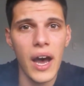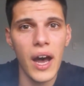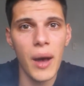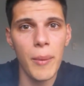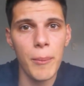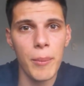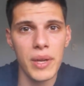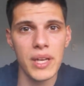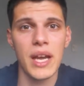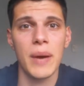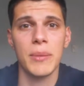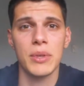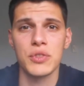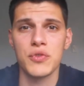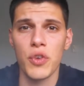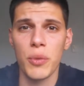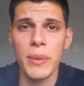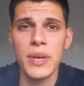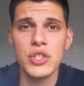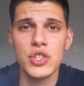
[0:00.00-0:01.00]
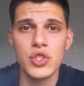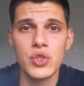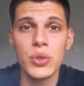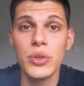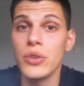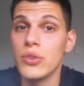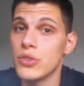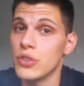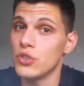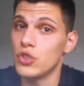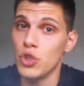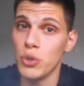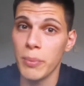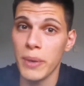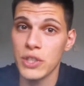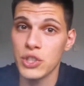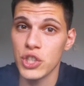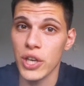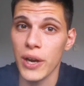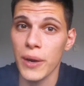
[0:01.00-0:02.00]
but not much formation to it using too
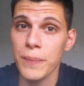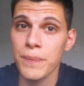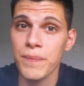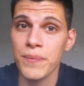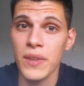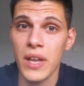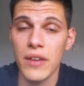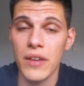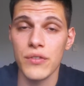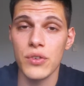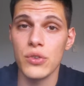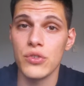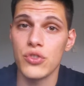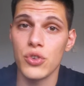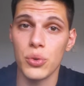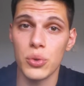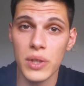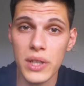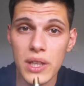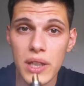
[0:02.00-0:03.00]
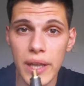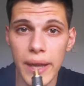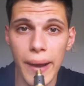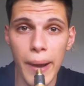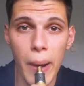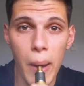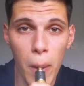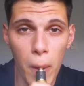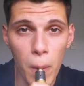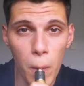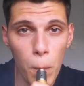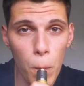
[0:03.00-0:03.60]
much air. If you use too little air,